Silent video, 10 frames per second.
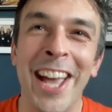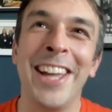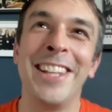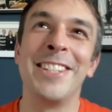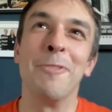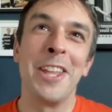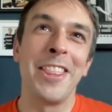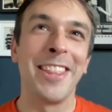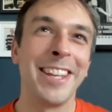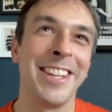And one of
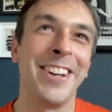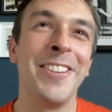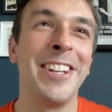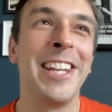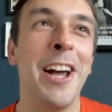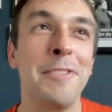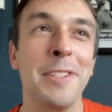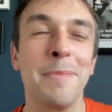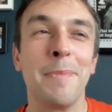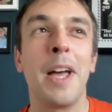the things that I really loved,
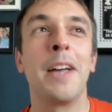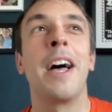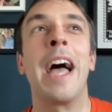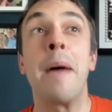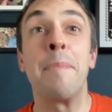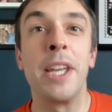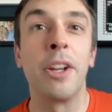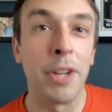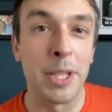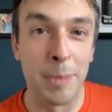a happier
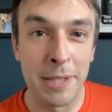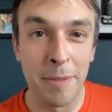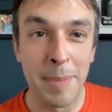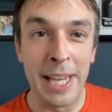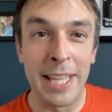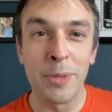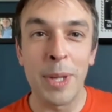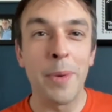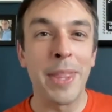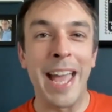Christmas for Billy, is
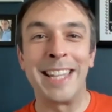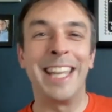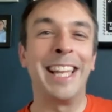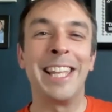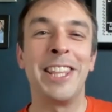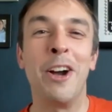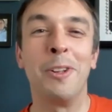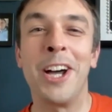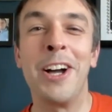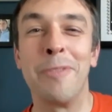when you were there tinkling the
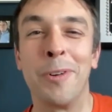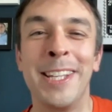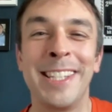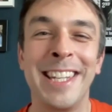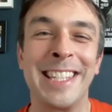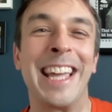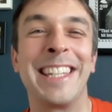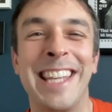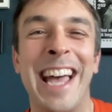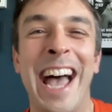old ivories in the Santa